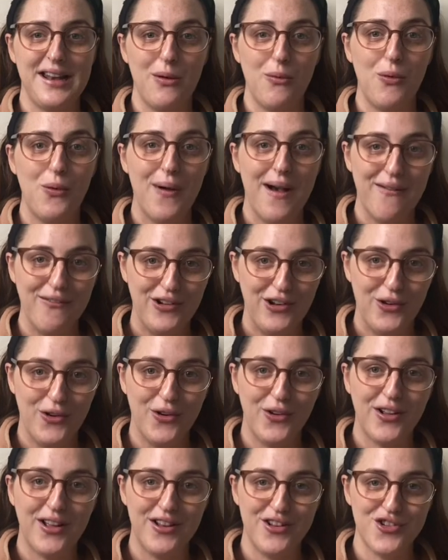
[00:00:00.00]
will have a
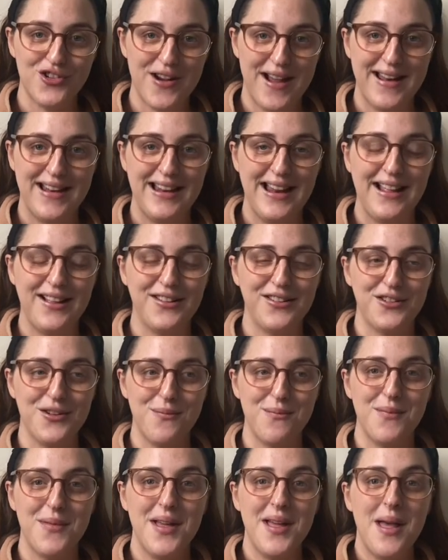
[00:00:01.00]
look and try and link
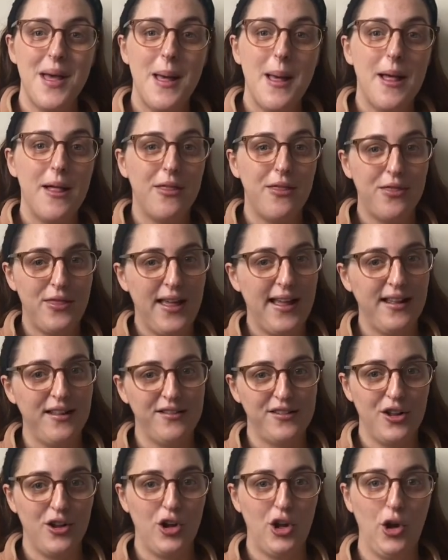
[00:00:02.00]
some
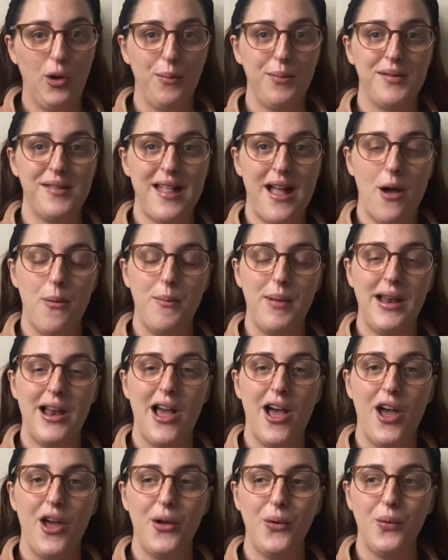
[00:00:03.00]
things and clubs down
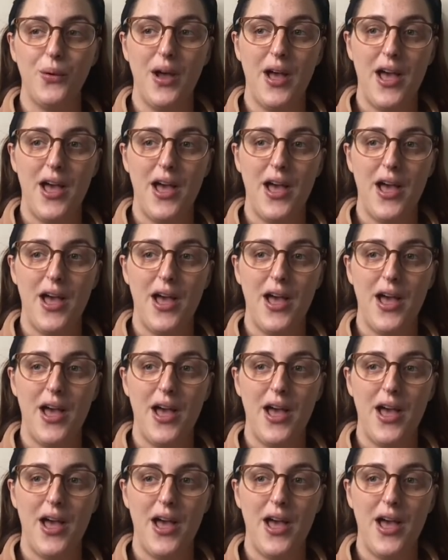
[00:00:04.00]
below.